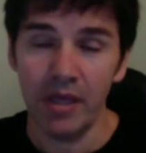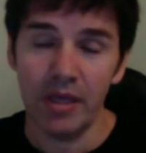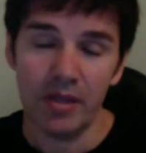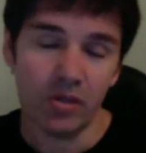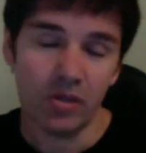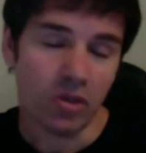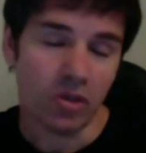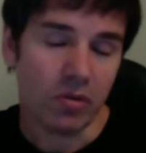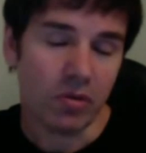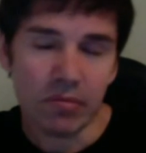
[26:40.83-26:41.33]

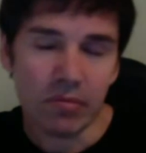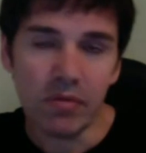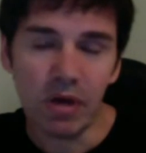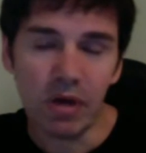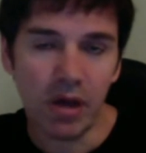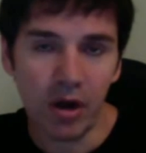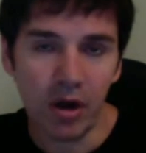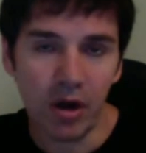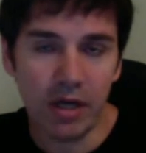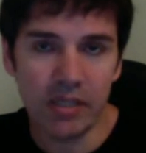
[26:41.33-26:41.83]
So,
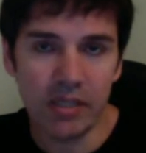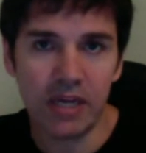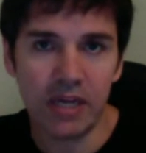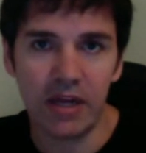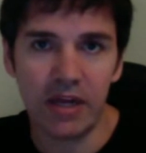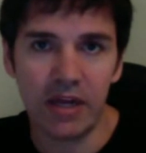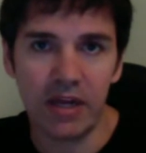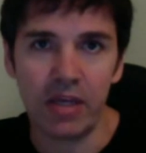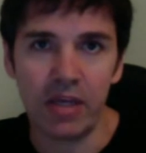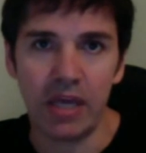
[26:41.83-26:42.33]
and I
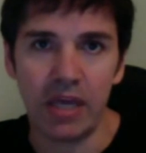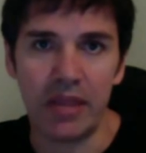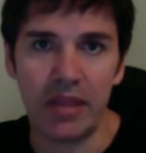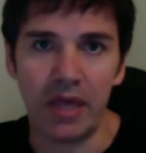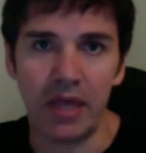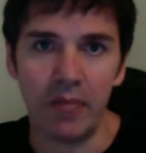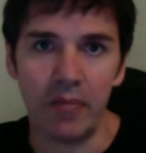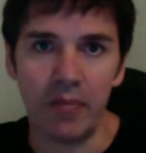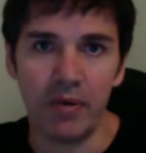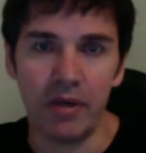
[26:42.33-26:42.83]
understand that, I
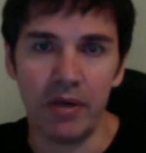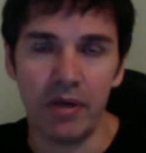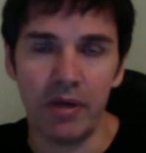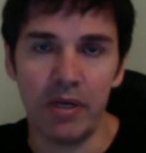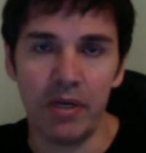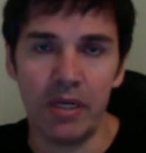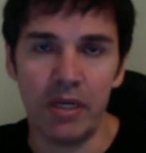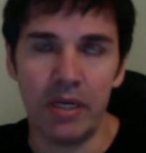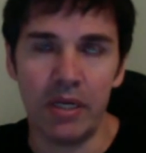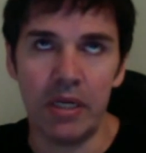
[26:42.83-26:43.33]
get that,
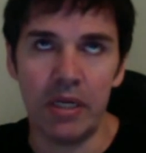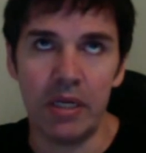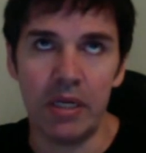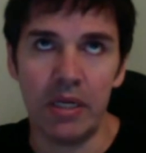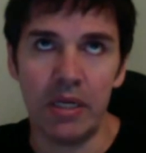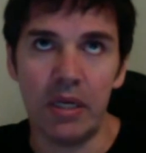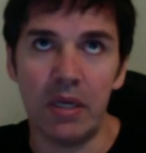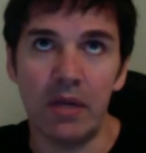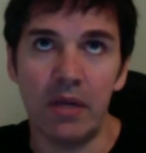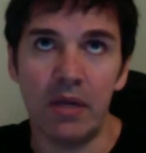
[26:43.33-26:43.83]
but
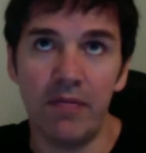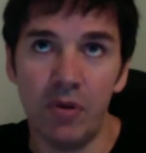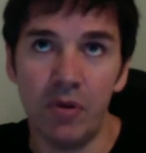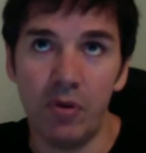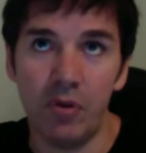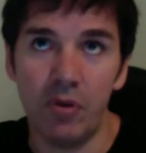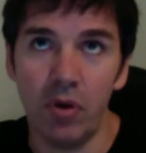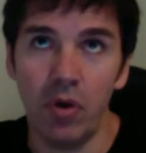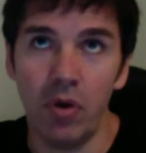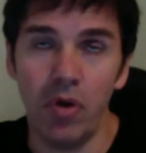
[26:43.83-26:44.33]
if
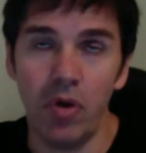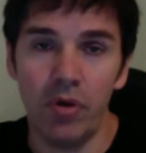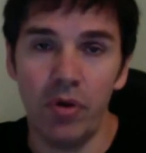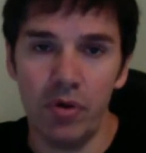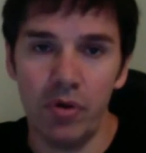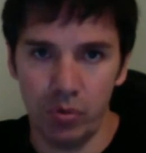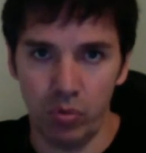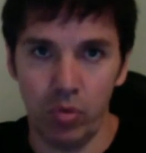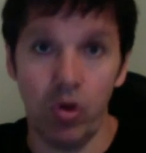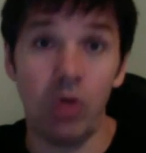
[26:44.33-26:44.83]
you learn
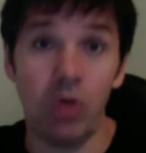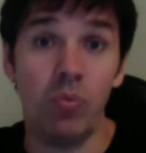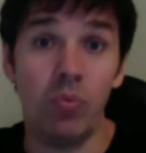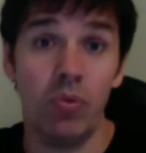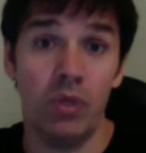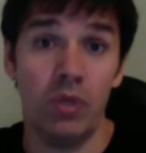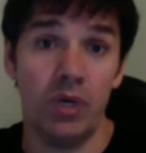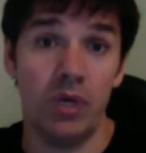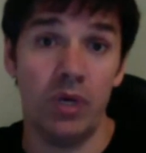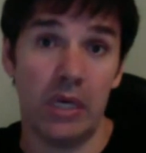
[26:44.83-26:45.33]
to work
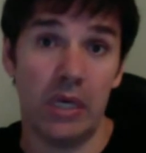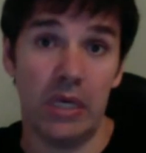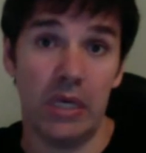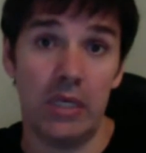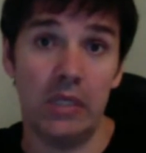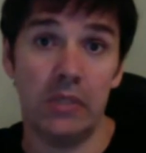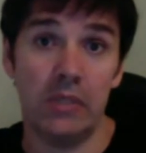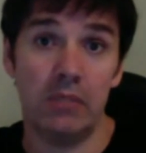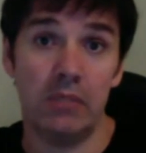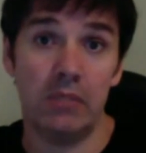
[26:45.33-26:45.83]
with young
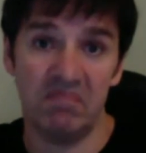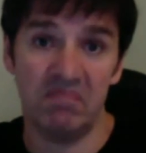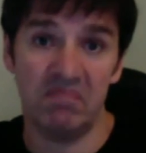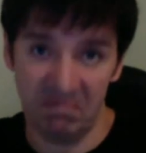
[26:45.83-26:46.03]
kids,